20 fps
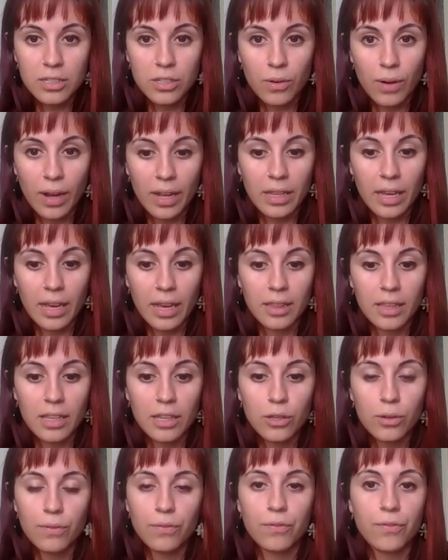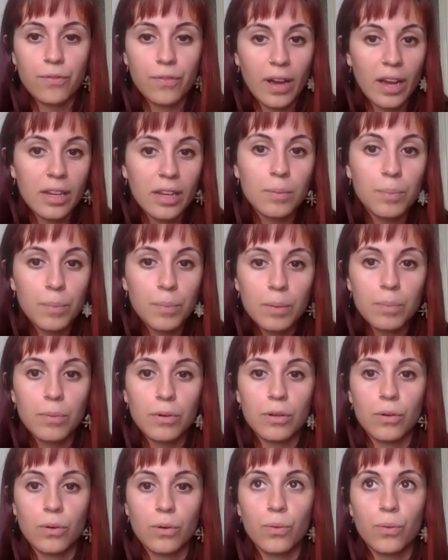So I think you find
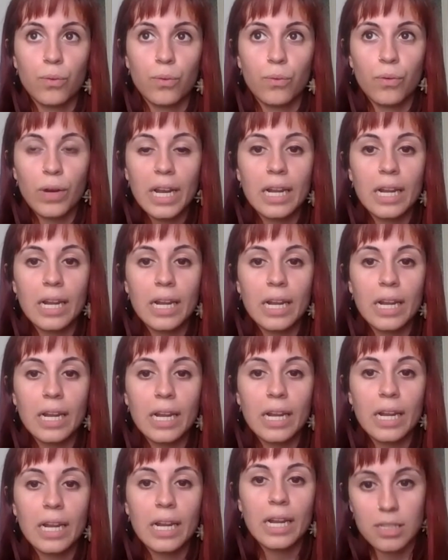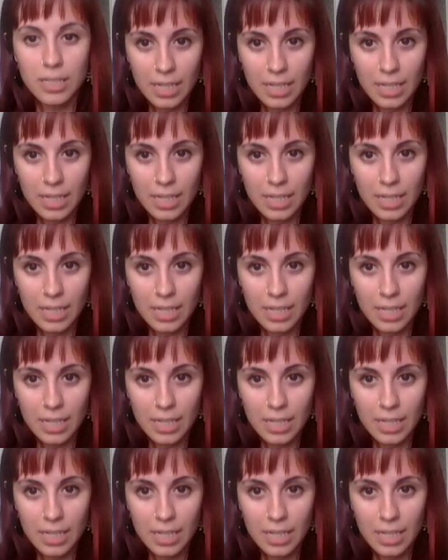people who really loves